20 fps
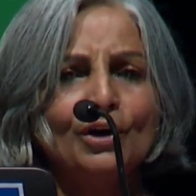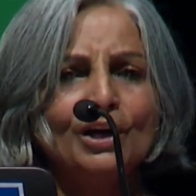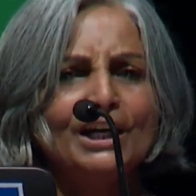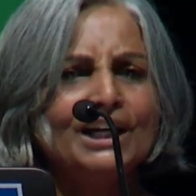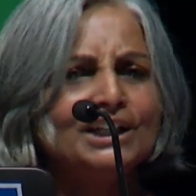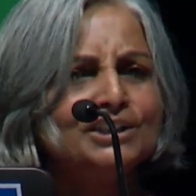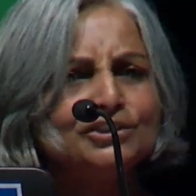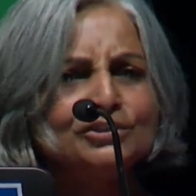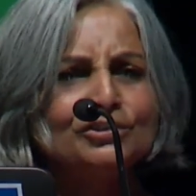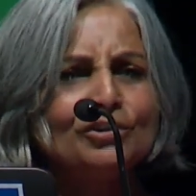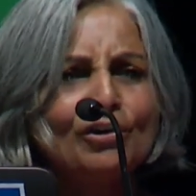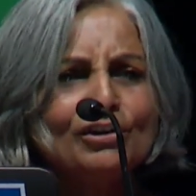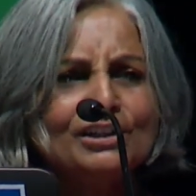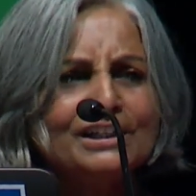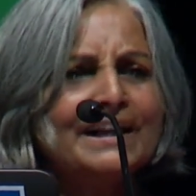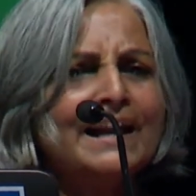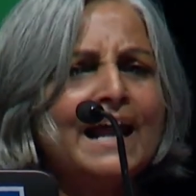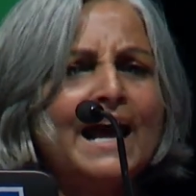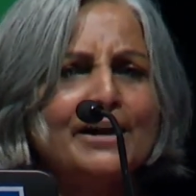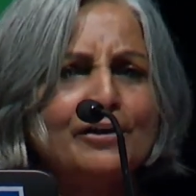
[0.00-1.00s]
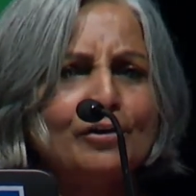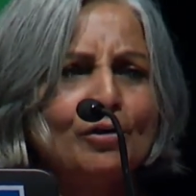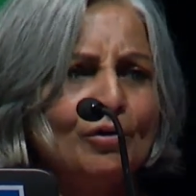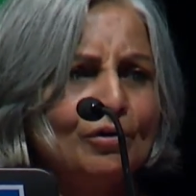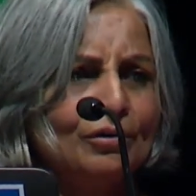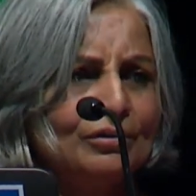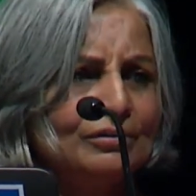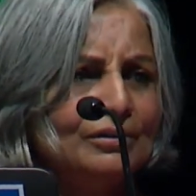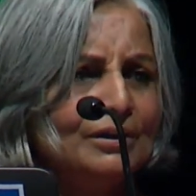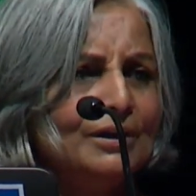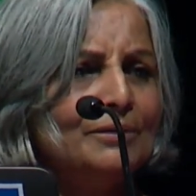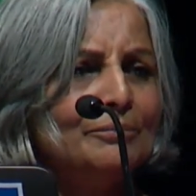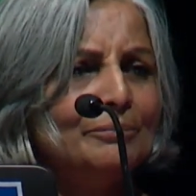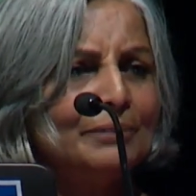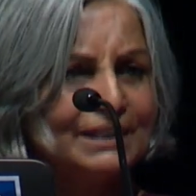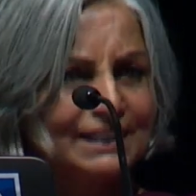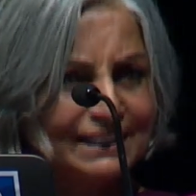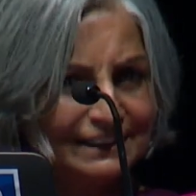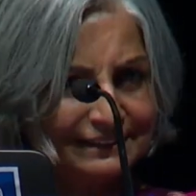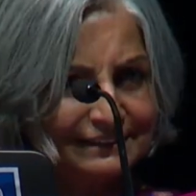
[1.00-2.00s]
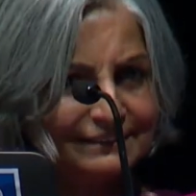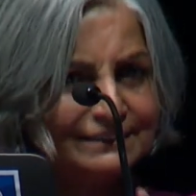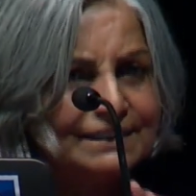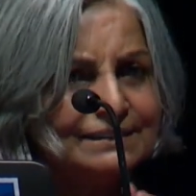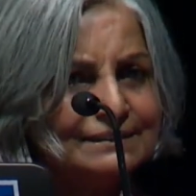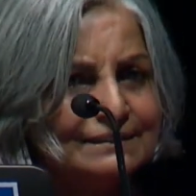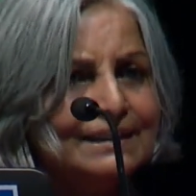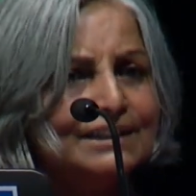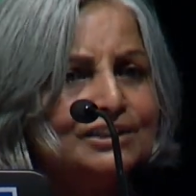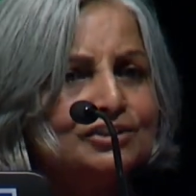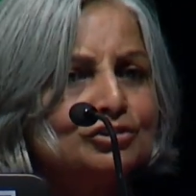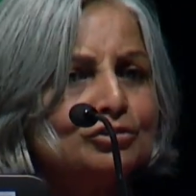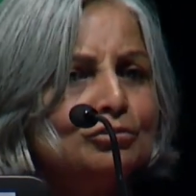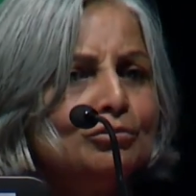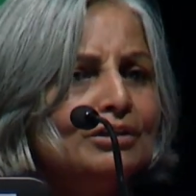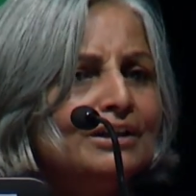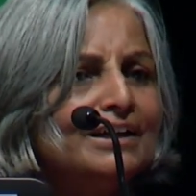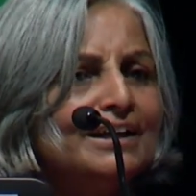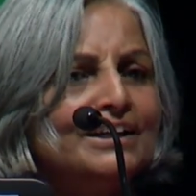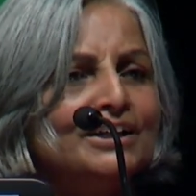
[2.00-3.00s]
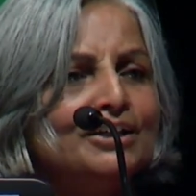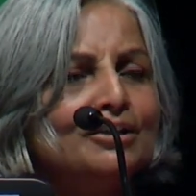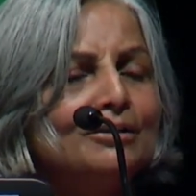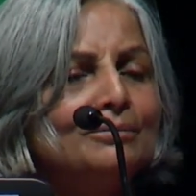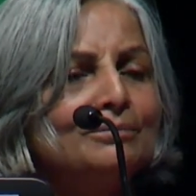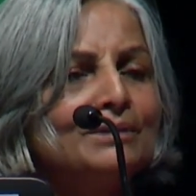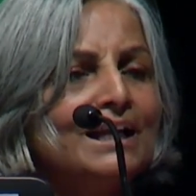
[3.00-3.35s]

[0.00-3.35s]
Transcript: It's not an add-on, but it's just like school curriculum.